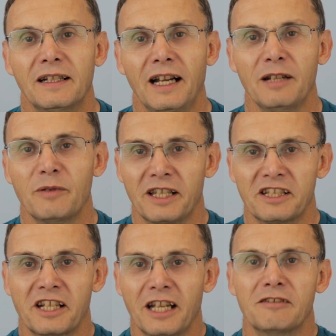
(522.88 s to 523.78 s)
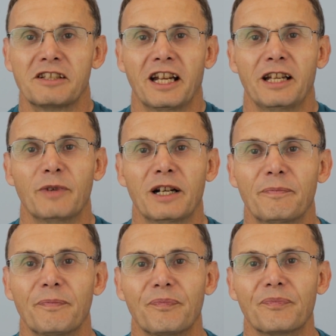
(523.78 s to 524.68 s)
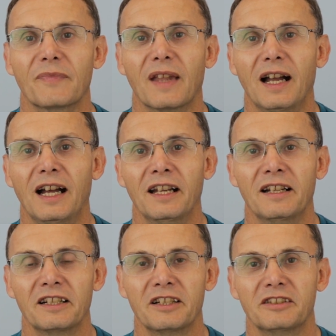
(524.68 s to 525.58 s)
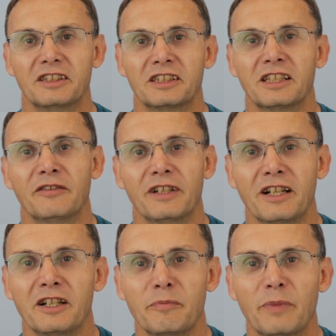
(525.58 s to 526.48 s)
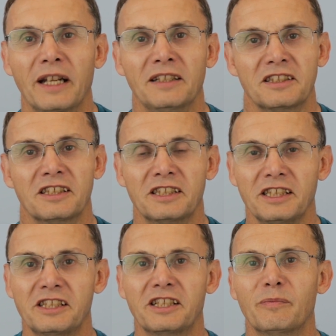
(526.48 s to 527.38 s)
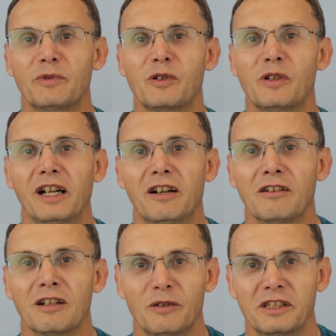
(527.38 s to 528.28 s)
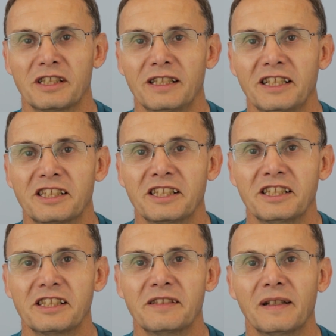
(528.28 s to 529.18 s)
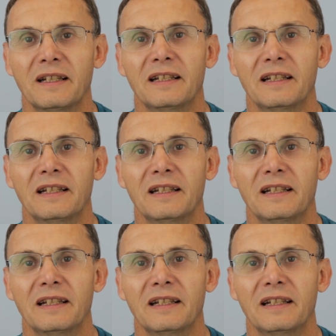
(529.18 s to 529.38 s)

Anyway, the scales came up, and I got just over 9 pounds, because these chub were quite hollow. It's early season,